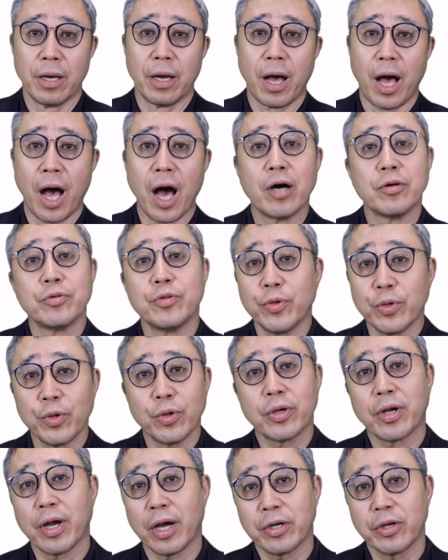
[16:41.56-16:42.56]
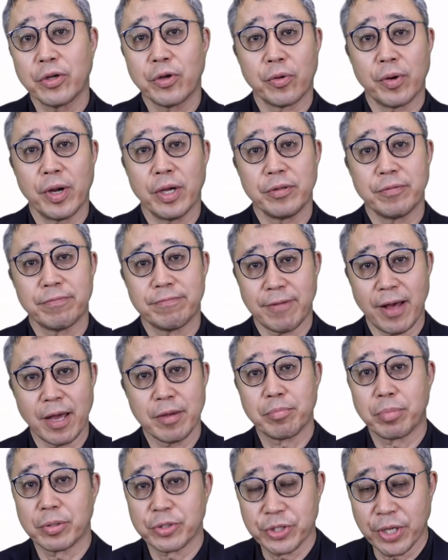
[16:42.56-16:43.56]
How do you calculate
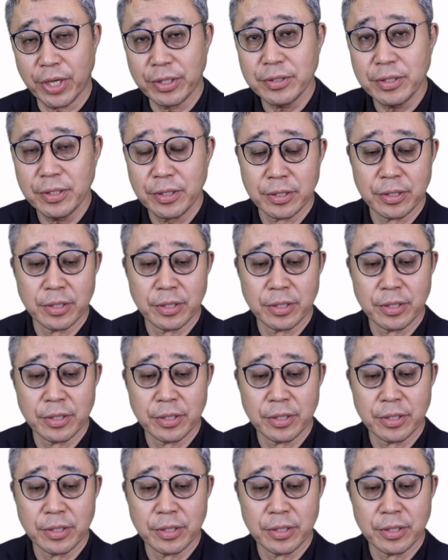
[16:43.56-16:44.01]
5%?